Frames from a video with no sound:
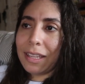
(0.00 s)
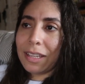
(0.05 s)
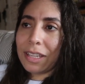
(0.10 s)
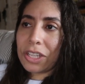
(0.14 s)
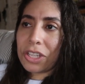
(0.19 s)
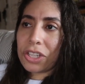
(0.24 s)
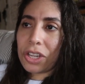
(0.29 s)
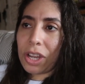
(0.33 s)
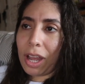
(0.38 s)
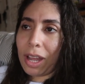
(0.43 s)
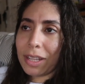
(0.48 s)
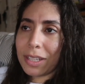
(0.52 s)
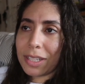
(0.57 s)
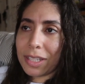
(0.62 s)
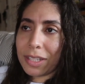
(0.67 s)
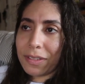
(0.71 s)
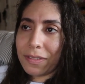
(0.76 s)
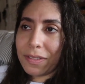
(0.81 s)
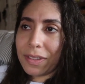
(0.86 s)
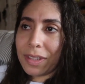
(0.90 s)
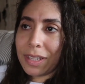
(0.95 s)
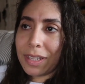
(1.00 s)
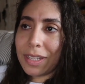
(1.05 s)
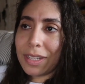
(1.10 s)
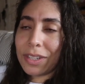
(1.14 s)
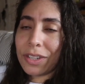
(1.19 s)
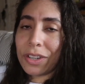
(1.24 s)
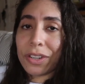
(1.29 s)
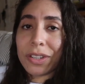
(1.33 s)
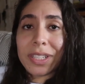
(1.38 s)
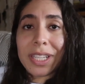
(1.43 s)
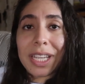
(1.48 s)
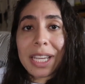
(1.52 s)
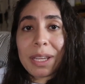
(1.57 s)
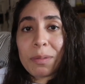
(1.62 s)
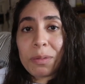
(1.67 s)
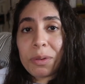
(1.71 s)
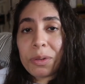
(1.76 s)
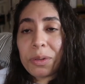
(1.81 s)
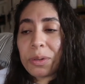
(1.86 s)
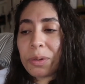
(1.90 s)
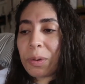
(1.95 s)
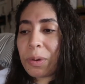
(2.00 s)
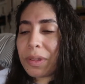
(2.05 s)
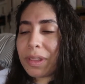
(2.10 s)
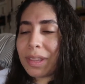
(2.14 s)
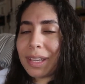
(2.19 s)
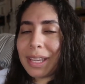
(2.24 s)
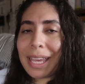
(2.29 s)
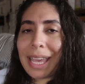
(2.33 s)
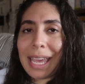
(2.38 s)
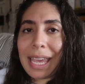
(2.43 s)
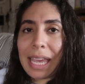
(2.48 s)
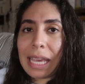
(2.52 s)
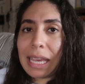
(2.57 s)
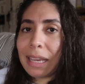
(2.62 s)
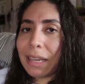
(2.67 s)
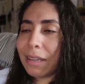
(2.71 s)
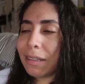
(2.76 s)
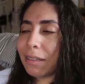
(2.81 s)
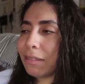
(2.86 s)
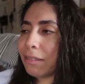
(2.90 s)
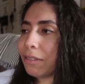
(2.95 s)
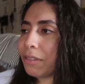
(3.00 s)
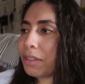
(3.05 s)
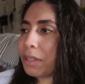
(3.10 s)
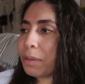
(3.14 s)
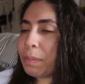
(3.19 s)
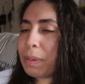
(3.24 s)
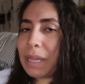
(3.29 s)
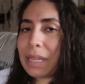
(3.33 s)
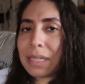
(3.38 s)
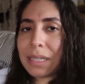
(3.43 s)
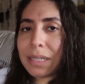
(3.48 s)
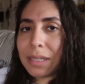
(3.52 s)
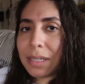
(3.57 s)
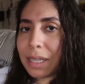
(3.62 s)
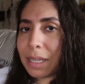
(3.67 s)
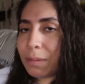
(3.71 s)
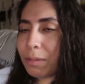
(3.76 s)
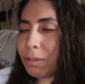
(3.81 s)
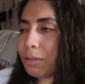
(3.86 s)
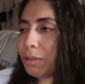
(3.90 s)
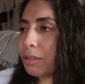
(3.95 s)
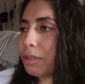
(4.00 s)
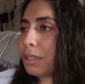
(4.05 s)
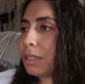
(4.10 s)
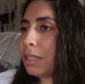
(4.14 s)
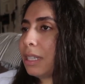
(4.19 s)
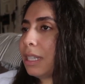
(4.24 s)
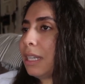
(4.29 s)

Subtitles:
shots of the dessert table or the cake or the pizza table.